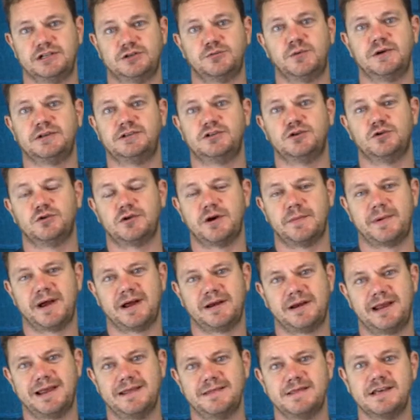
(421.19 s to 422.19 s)
as we talk
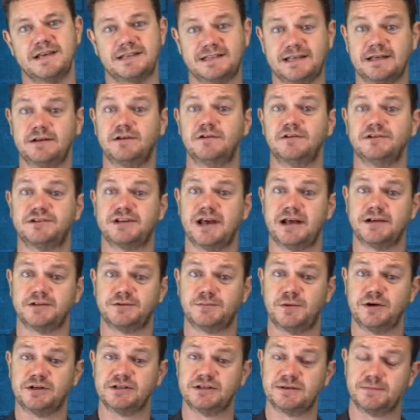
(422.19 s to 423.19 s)
about in the single
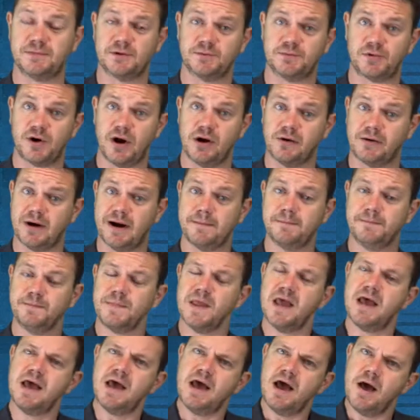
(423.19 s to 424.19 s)
sales principle program,
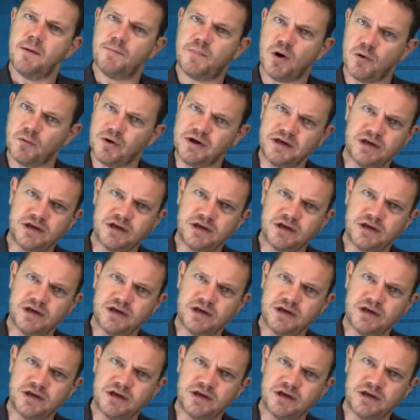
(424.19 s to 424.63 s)
but we